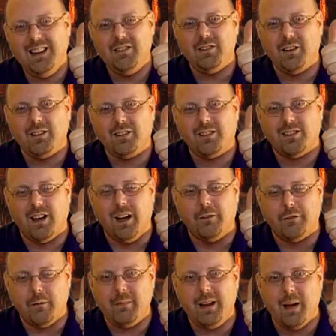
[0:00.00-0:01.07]
leave a uh,
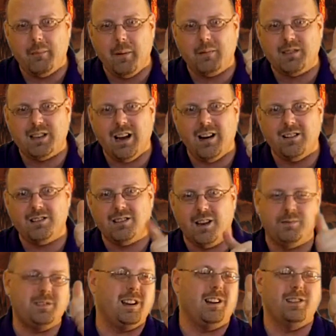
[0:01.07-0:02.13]
firm me up upstairs,
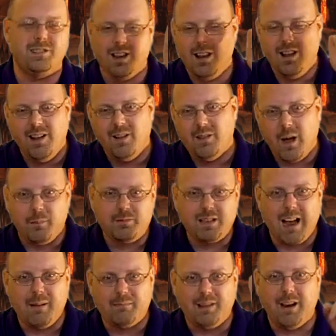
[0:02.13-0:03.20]
upstairs, up
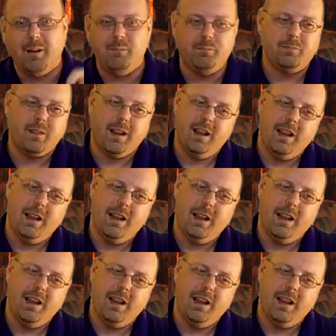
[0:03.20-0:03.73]
top there.